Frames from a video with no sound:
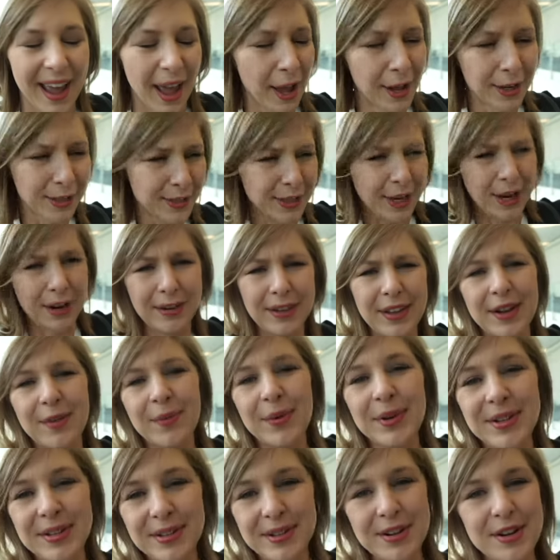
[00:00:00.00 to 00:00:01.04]
It's kind of like
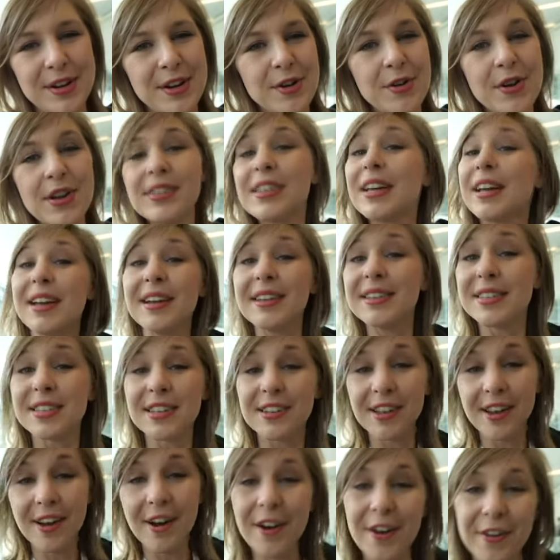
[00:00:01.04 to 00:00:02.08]
when you get the keys to
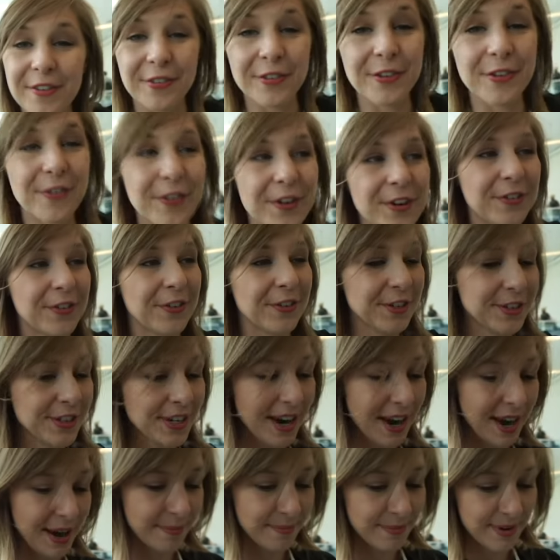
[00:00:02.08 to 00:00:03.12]
the car for the very first
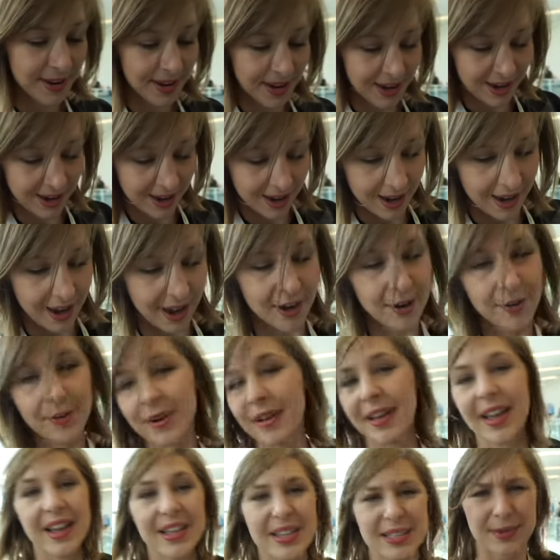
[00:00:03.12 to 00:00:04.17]
time, you
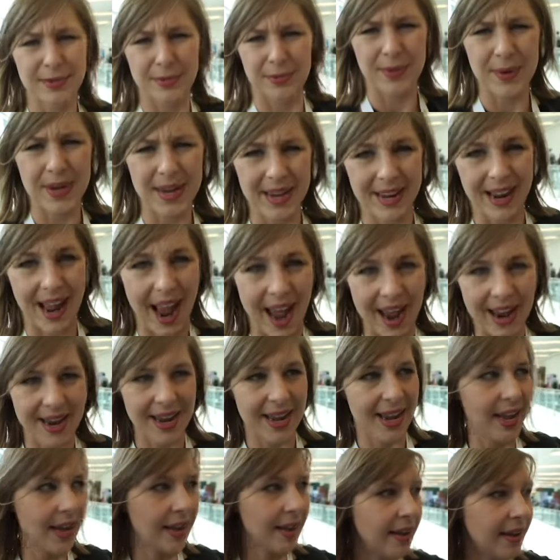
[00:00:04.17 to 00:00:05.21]
realize, oh, wait,
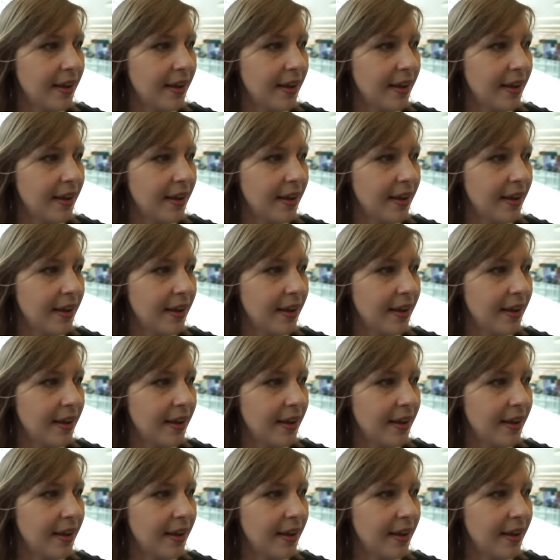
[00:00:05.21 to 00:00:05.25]
I,